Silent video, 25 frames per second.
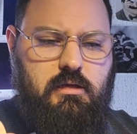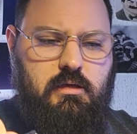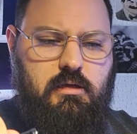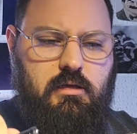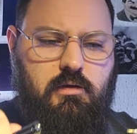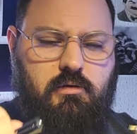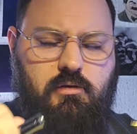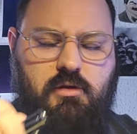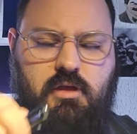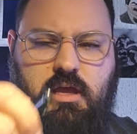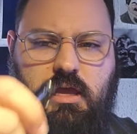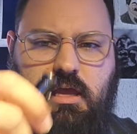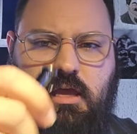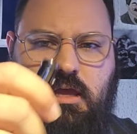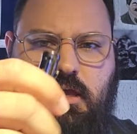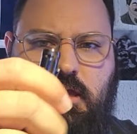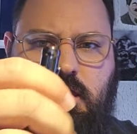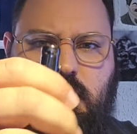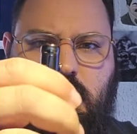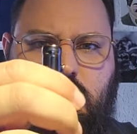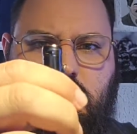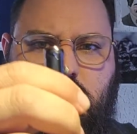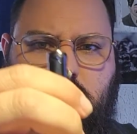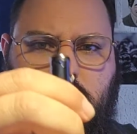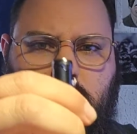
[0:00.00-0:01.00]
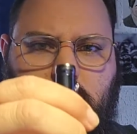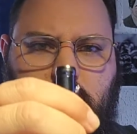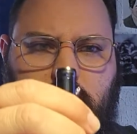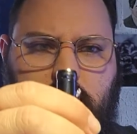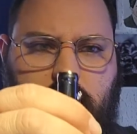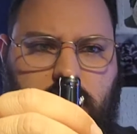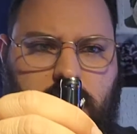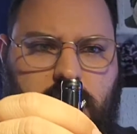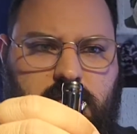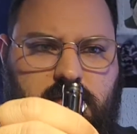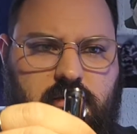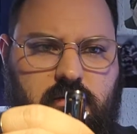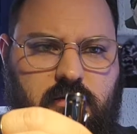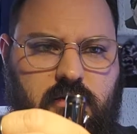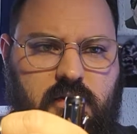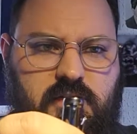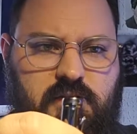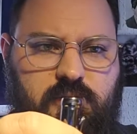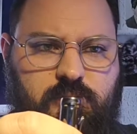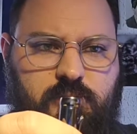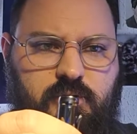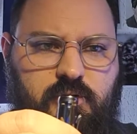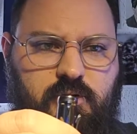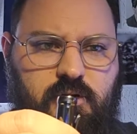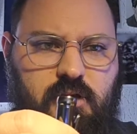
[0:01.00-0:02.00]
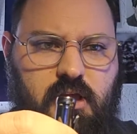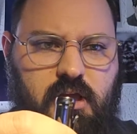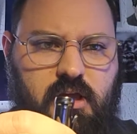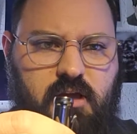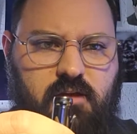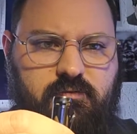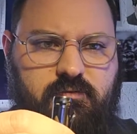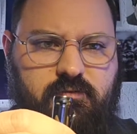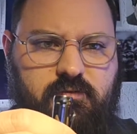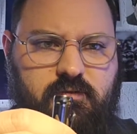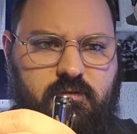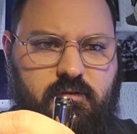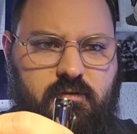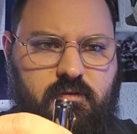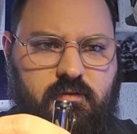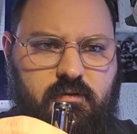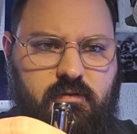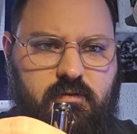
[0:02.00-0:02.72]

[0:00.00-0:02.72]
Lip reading: Okay, so it is pull off.